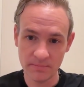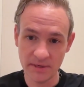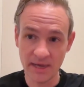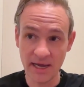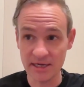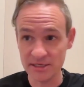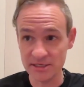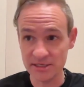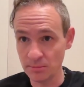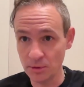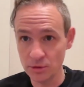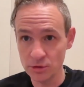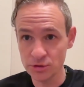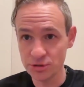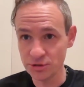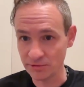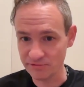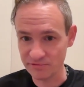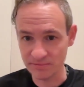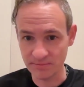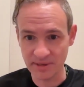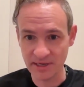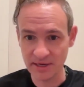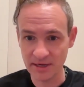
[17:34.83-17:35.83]
Yeah, it's emotional
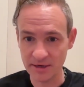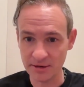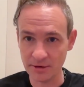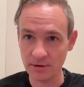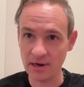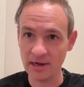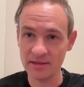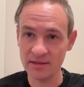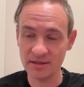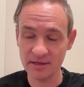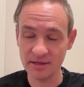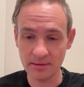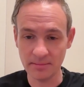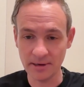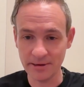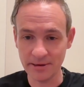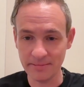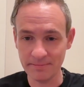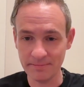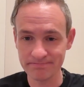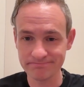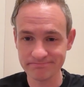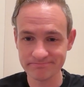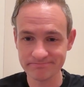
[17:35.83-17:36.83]
for me. I could cry thinking about
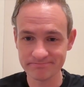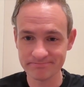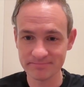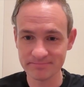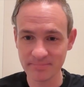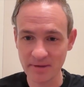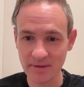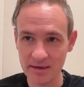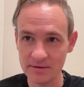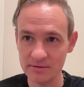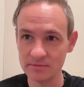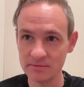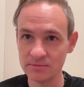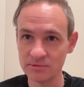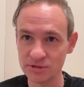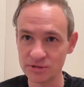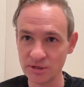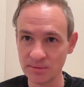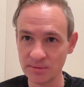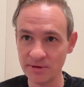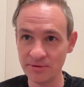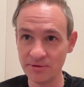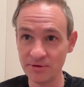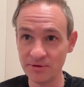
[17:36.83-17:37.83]
it, which
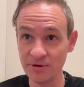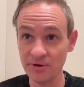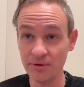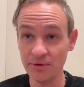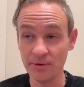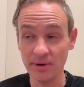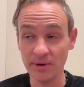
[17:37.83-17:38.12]
I'm known to do.